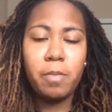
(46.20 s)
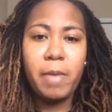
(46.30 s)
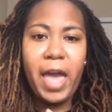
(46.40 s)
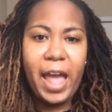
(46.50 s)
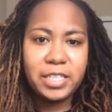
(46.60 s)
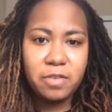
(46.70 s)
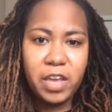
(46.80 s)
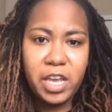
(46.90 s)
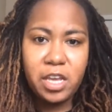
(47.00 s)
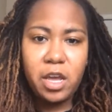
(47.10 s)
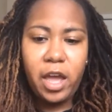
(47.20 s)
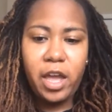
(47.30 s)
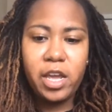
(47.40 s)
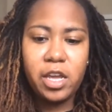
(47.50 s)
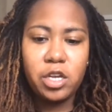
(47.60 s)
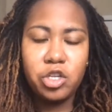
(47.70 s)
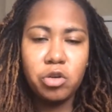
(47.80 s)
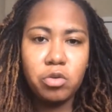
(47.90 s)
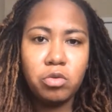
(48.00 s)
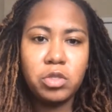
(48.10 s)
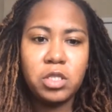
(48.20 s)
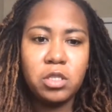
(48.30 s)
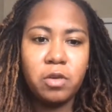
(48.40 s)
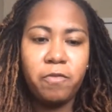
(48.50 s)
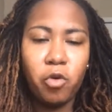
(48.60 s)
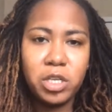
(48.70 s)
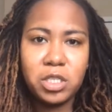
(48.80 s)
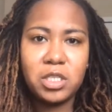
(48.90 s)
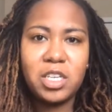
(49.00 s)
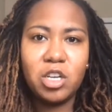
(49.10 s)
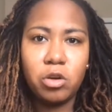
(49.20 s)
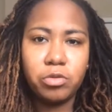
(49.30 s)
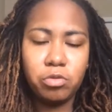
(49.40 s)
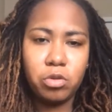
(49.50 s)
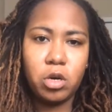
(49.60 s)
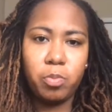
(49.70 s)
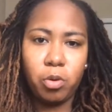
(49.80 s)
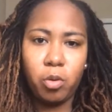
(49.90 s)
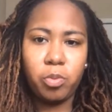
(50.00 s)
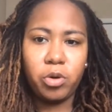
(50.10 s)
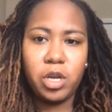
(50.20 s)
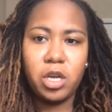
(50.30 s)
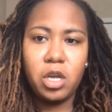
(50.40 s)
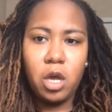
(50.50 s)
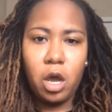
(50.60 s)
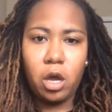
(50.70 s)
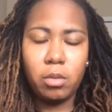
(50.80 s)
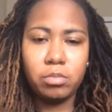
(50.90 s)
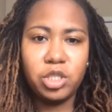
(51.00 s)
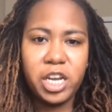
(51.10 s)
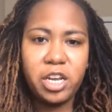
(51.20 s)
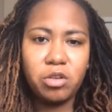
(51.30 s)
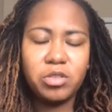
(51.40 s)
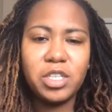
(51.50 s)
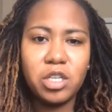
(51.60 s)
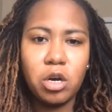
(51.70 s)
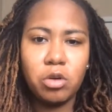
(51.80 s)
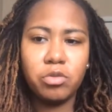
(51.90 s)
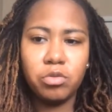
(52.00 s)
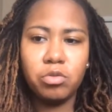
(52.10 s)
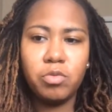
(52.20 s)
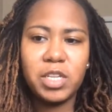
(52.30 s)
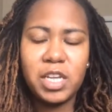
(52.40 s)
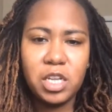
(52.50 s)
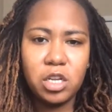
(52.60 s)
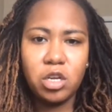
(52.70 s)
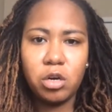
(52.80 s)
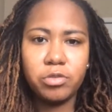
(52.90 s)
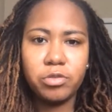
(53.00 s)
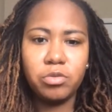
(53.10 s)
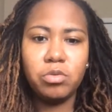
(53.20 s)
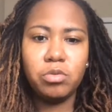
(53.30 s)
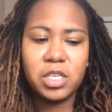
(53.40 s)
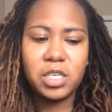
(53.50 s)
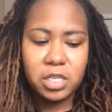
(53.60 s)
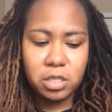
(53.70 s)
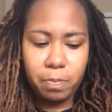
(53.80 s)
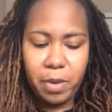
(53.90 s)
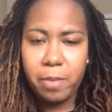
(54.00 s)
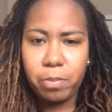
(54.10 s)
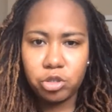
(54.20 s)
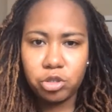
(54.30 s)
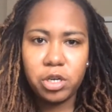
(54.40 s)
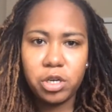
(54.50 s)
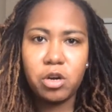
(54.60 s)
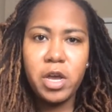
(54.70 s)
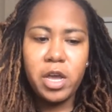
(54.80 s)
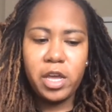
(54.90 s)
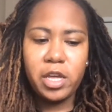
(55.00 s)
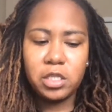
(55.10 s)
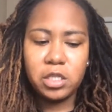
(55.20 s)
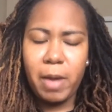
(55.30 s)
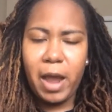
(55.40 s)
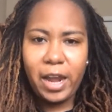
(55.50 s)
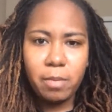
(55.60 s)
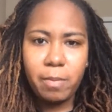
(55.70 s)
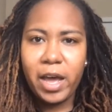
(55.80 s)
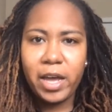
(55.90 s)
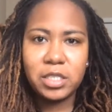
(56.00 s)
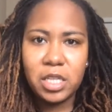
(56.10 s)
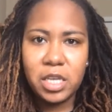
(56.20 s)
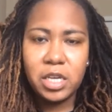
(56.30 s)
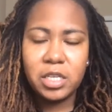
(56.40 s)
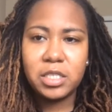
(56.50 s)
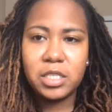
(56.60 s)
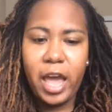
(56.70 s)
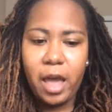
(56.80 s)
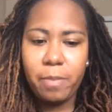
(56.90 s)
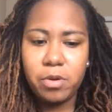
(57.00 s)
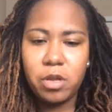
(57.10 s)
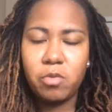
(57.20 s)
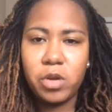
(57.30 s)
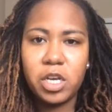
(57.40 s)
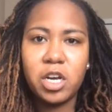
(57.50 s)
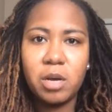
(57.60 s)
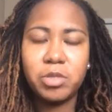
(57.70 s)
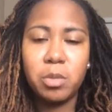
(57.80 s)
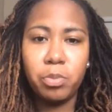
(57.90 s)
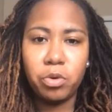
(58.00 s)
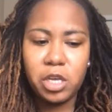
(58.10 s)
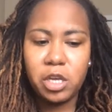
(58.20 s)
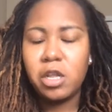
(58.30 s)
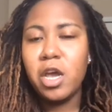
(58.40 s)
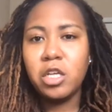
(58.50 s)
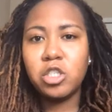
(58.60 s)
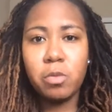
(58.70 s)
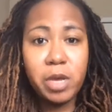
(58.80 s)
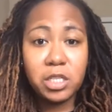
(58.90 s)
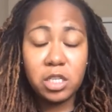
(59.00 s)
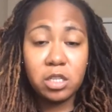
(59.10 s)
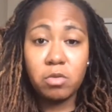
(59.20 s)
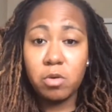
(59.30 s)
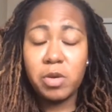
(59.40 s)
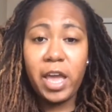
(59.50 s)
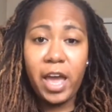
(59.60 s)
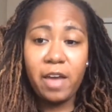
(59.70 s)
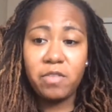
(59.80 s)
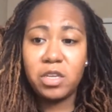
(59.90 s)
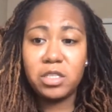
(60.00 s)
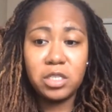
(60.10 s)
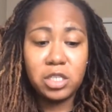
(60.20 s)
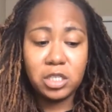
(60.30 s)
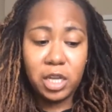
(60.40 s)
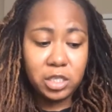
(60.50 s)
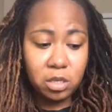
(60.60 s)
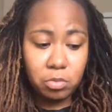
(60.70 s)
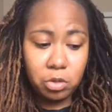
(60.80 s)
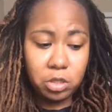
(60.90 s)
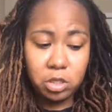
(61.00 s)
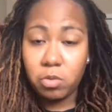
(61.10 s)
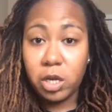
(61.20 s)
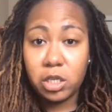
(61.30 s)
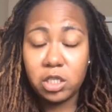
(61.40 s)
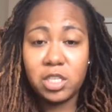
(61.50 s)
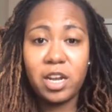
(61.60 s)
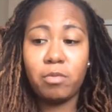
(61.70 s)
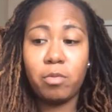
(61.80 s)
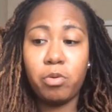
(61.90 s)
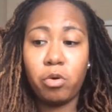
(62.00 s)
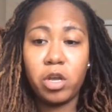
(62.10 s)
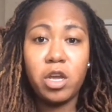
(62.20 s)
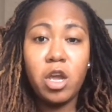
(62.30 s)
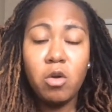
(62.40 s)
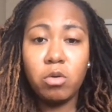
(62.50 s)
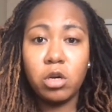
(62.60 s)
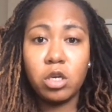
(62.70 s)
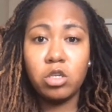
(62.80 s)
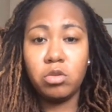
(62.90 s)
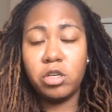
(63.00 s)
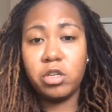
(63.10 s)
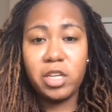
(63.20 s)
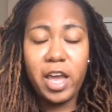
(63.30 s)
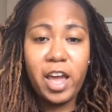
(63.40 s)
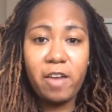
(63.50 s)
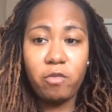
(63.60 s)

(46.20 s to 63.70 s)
activate and use the voices and go through the appropriate channels and go through what they need to go through to get some paper trail and some itemized things happening when it comes to bullying. So basically what we have is, and just like similar situations that I reported, where you literally have